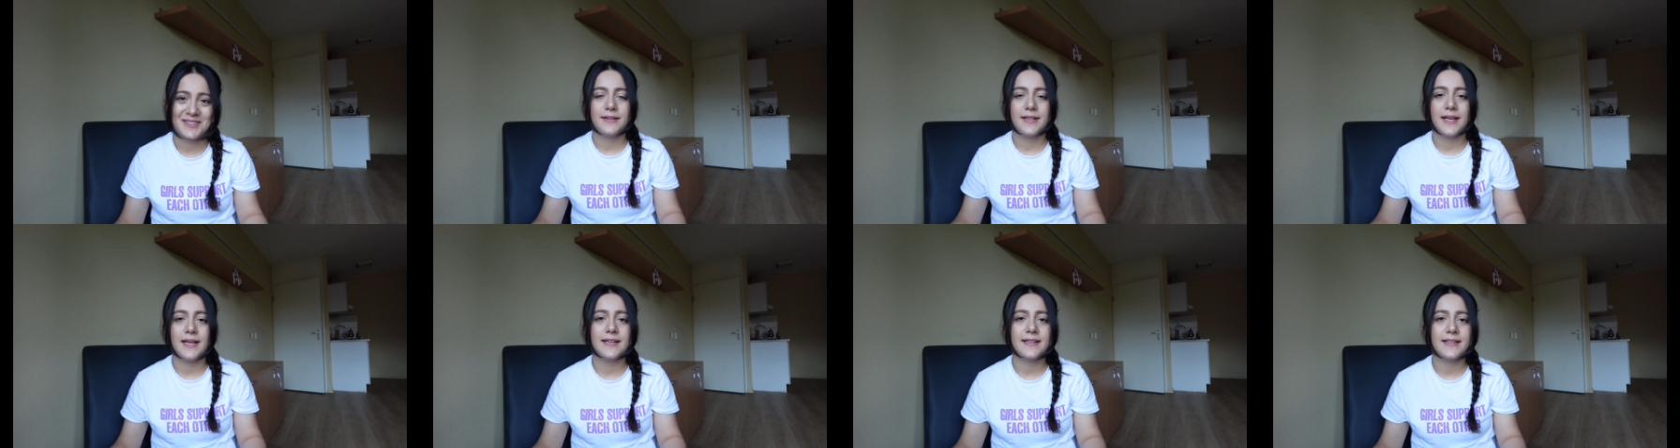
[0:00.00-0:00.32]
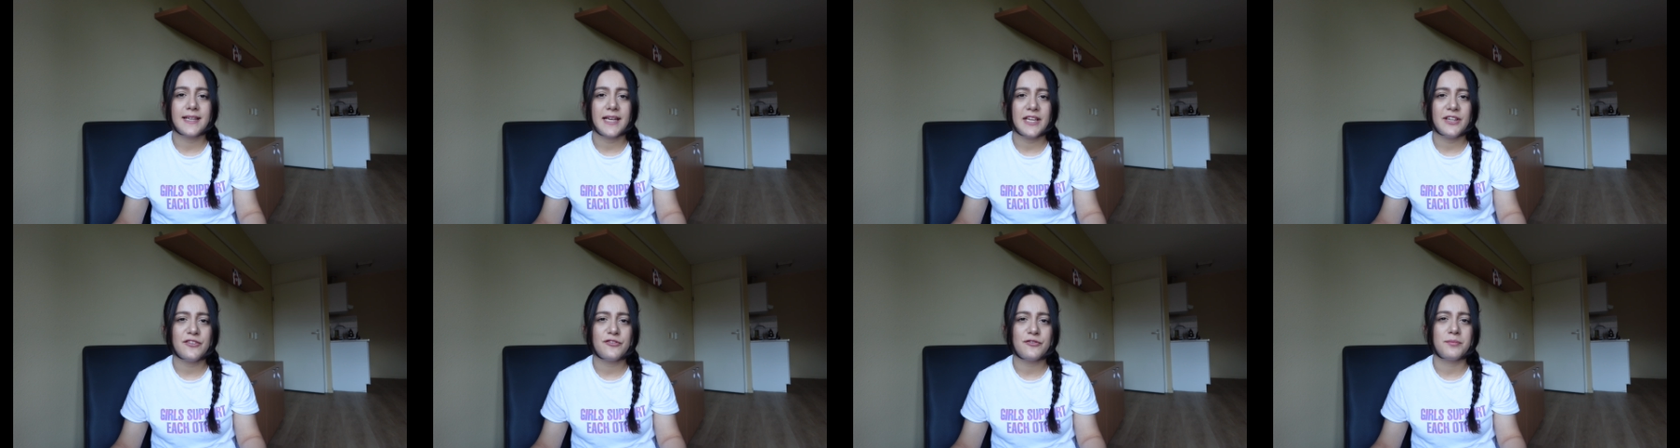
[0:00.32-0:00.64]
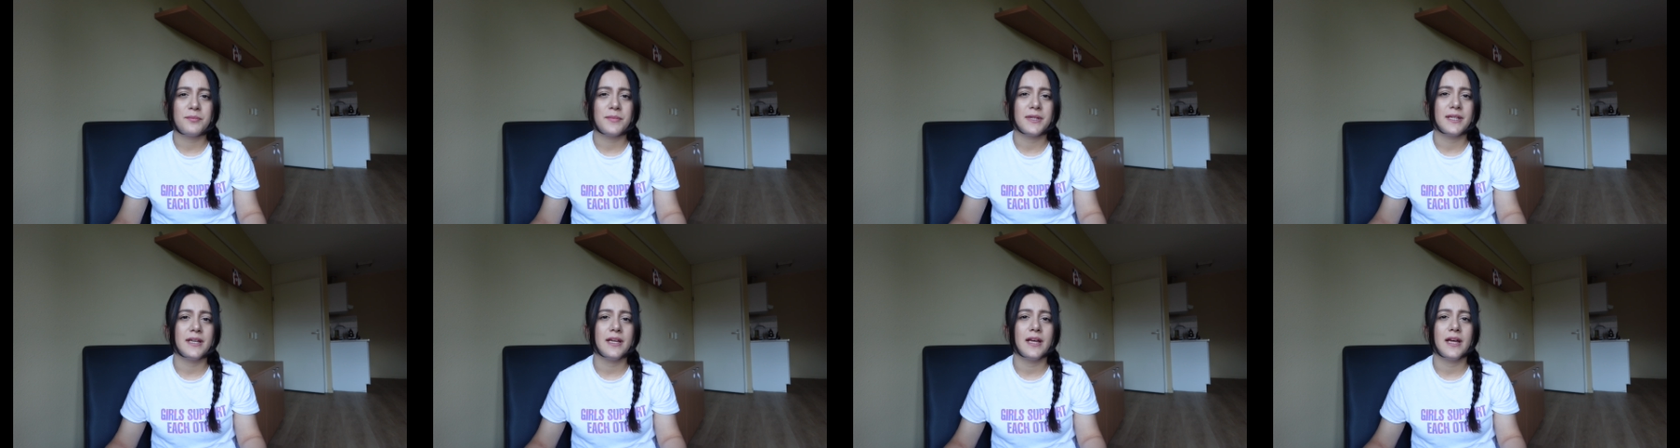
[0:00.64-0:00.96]
They gave
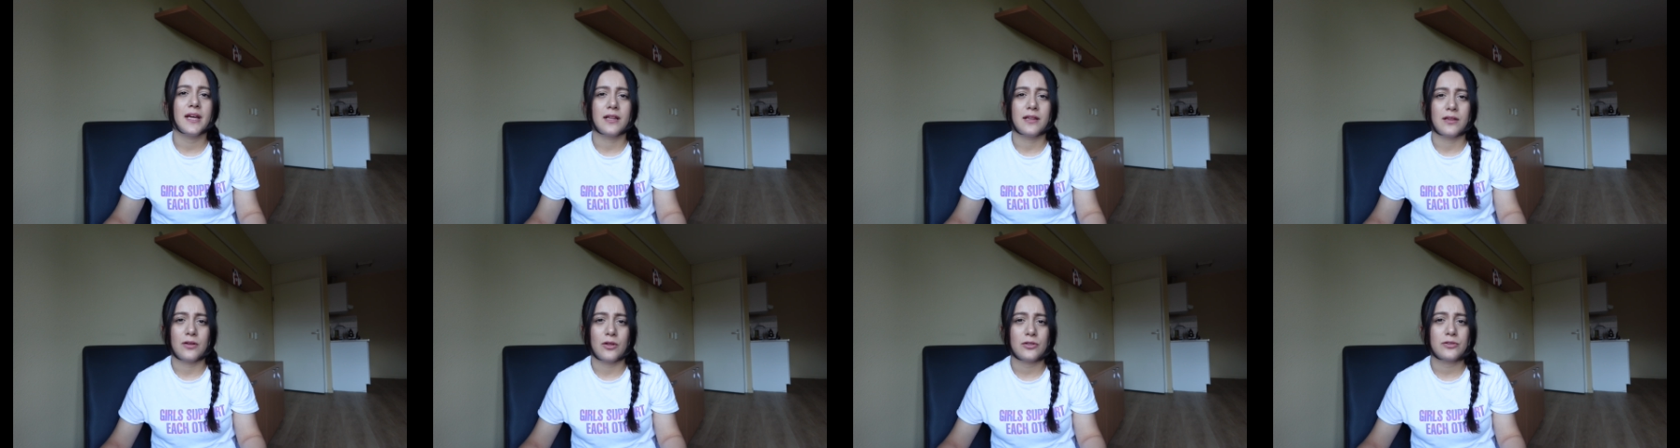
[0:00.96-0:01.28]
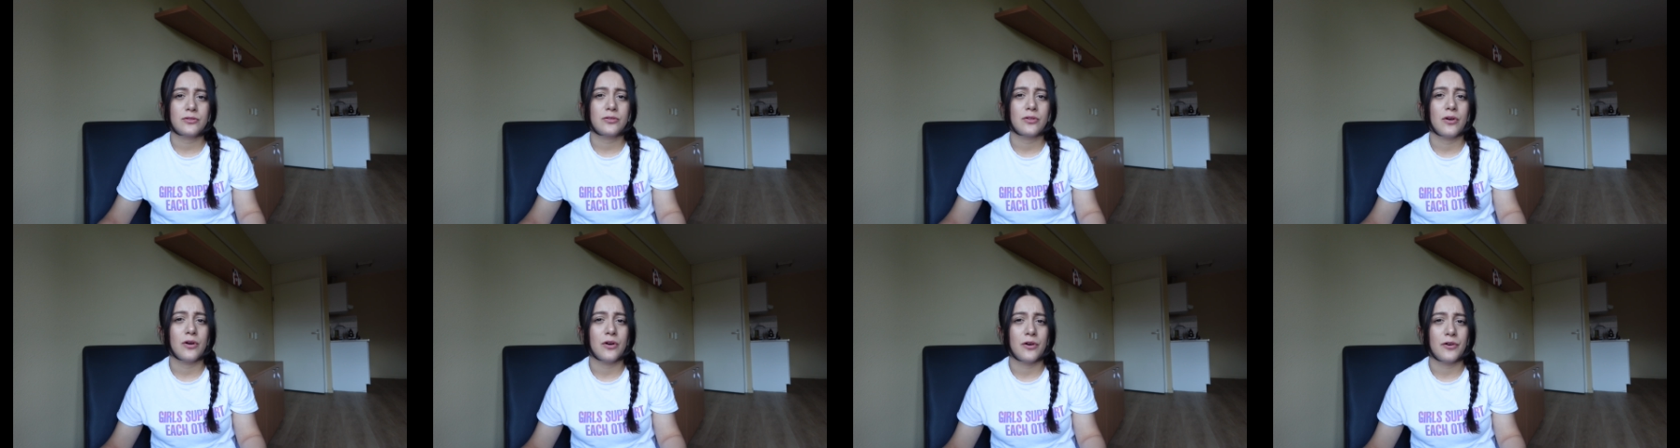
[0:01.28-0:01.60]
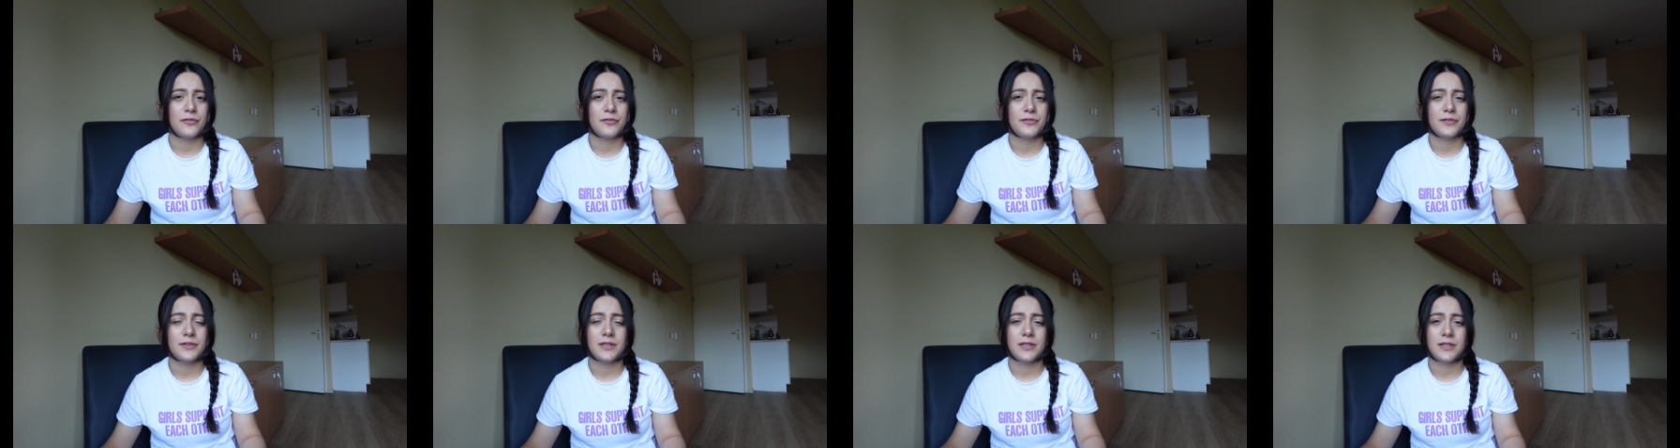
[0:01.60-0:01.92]
me a lot
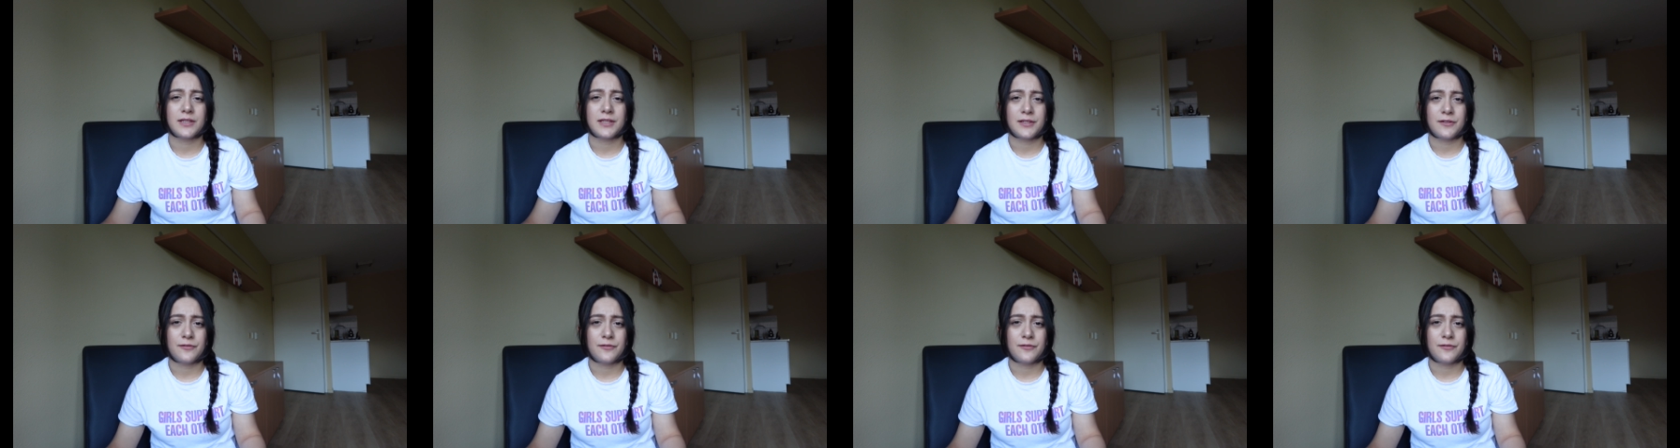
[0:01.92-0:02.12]
of uh,